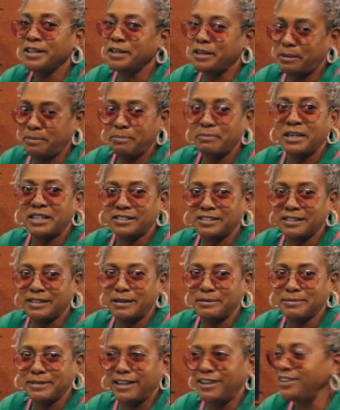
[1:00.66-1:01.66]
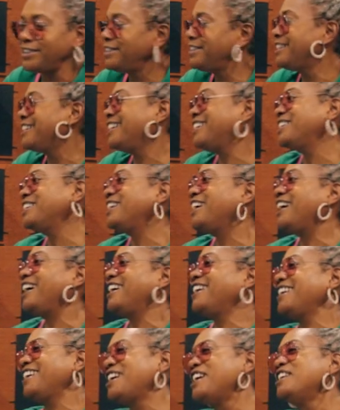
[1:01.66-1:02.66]
What a year to open!
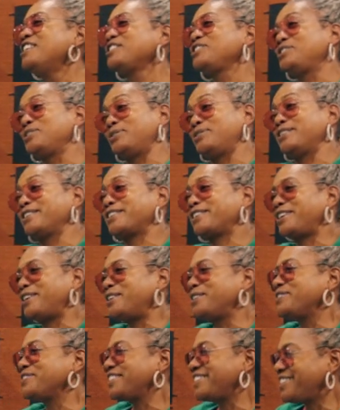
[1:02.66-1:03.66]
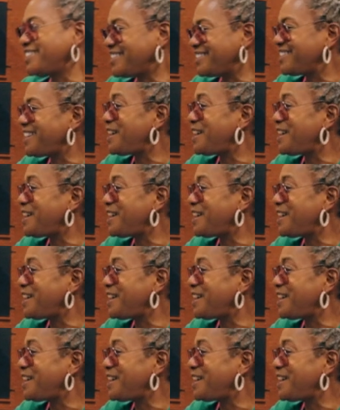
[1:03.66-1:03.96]
what a year to open a retail COVID, shop.